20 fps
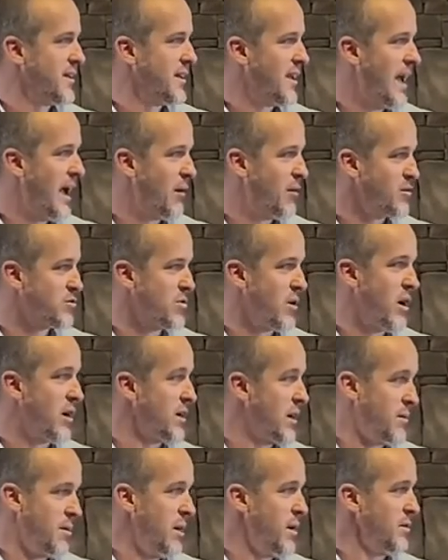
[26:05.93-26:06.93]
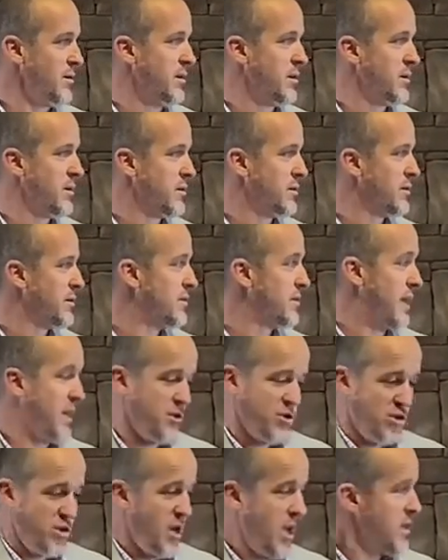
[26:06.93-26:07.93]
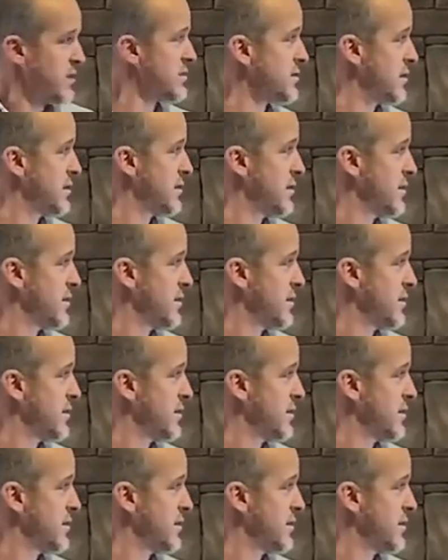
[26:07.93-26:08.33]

I was wrong, I'm owed. That's just.